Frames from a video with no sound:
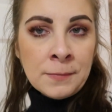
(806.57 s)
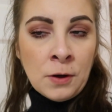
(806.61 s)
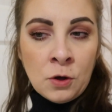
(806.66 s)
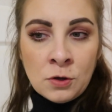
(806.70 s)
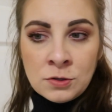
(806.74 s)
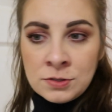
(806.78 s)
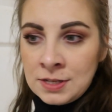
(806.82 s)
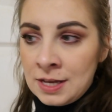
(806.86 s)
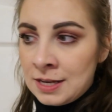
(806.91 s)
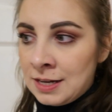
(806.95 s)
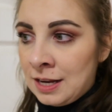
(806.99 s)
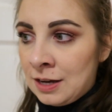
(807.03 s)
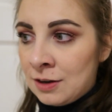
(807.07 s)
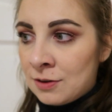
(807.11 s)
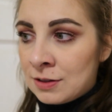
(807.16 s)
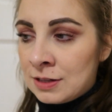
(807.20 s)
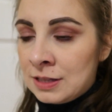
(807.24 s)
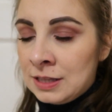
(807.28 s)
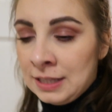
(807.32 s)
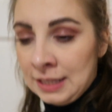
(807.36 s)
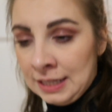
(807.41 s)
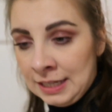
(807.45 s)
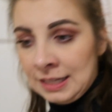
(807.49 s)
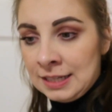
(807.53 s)
Also, I need to
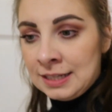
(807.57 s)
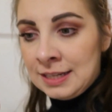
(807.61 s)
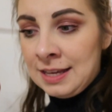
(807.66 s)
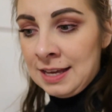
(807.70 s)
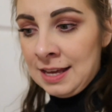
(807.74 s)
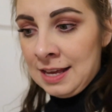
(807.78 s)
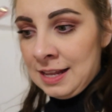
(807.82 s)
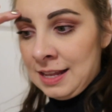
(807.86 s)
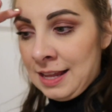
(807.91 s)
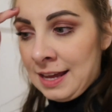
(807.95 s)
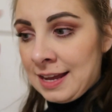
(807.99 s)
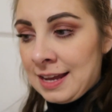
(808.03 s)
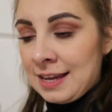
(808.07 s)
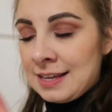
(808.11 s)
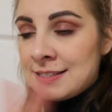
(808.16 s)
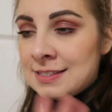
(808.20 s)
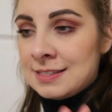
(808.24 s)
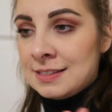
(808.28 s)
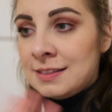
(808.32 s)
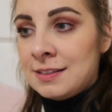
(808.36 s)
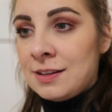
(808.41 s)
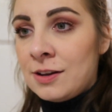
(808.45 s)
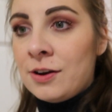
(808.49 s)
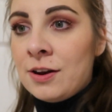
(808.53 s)
clean, like
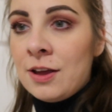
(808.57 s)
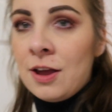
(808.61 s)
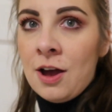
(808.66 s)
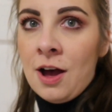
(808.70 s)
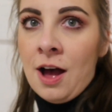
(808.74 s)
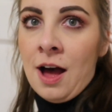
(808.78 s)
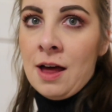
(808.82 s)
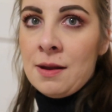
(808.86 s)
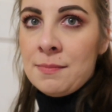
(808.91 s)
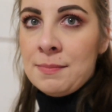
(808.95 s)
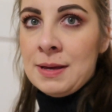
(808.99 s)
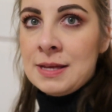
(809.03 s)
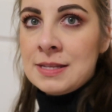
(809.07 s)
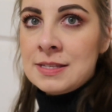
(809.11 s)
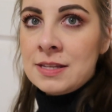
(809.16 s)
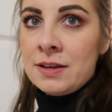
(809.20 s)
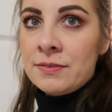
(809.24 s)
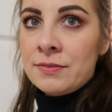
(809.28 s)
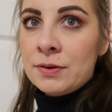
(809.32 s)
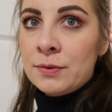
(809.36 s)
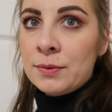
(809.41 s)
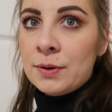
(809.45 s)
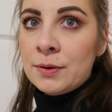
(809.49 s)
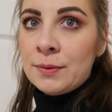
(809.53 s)
it's literally a hot mess
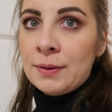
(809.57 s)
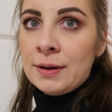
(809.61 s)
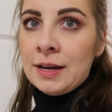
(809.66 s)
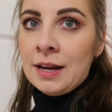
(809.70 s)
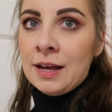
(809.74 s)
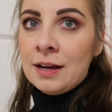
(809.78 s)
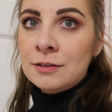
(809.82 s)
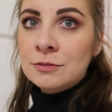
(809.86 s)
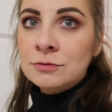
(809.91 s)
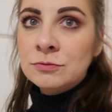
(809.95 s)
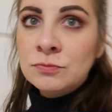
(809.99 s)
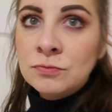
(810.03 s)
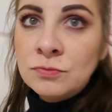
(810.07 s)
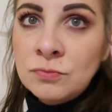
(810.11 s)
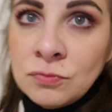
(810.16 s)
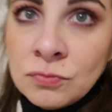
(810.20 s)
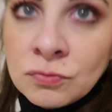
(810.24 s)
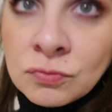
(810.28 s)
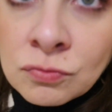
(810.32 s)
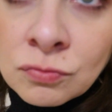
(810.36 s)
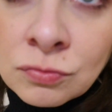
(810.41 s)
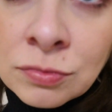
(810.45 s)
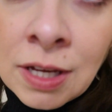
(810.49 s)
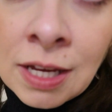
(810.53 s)
everywhere right now.
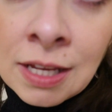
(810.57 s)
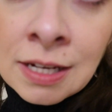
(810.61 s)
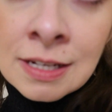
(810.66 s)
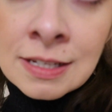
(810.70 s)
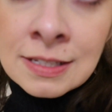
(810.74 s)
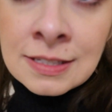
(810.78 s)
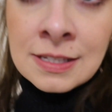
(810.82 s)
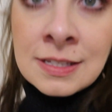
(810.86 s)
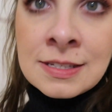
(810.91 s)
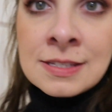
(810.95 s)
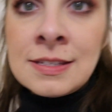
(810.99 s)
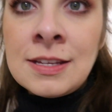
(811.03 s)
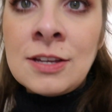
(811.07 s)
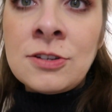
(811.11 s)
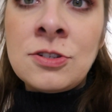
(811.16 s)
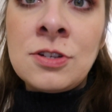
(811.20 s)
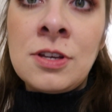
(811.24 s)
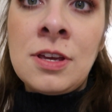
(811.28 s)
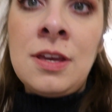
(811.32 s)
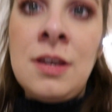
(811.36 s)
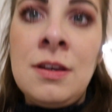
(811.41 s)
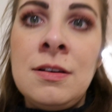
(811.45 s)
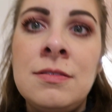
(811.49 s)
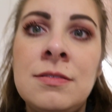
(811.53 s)
And this is such
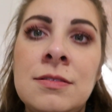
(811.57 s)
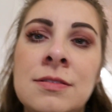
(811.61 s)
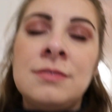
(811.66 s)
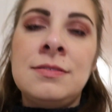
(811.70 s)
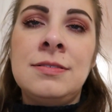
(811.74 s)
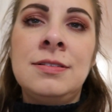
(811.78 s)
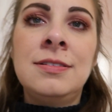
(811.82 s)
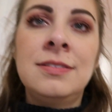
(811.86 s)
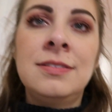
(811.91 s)
a cute,